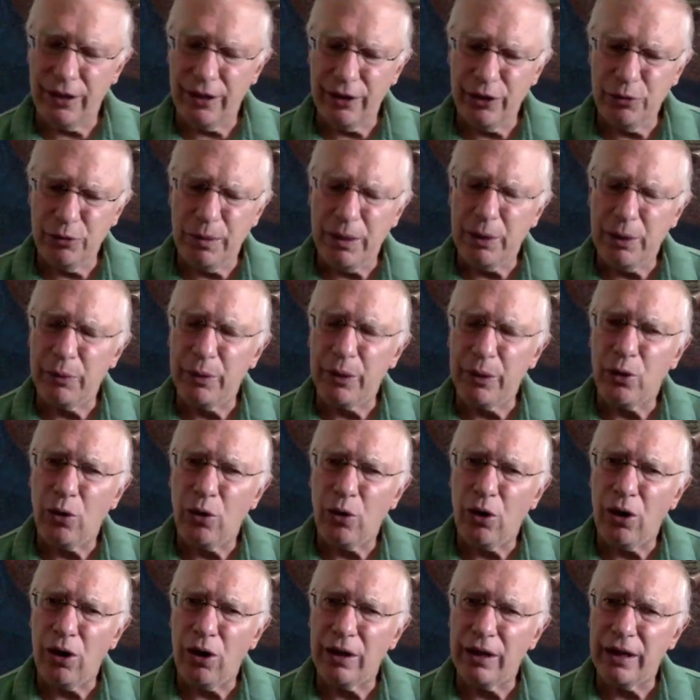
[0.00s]
You might
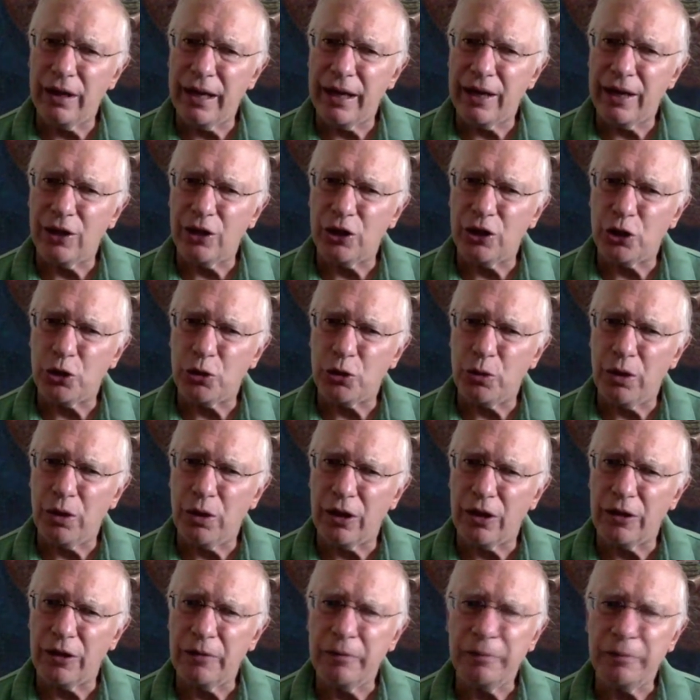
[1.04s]
recall in Atlas
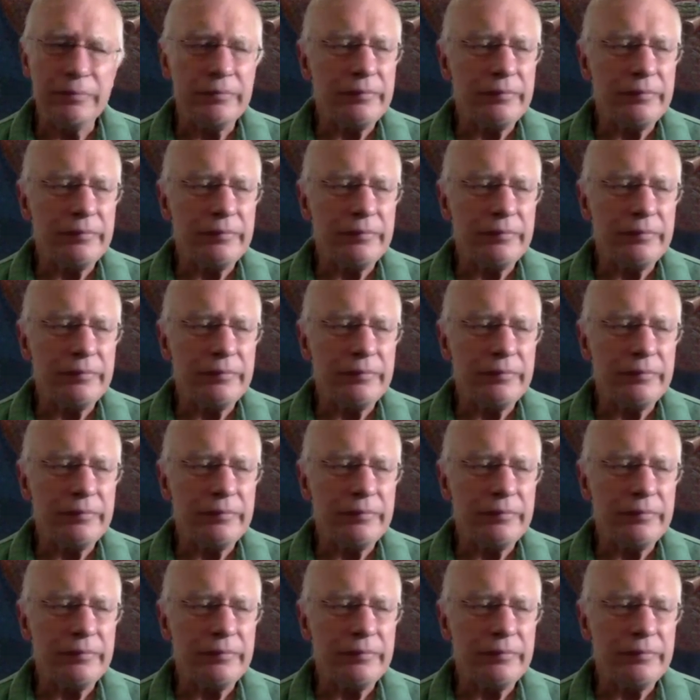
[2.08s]
Shrugged,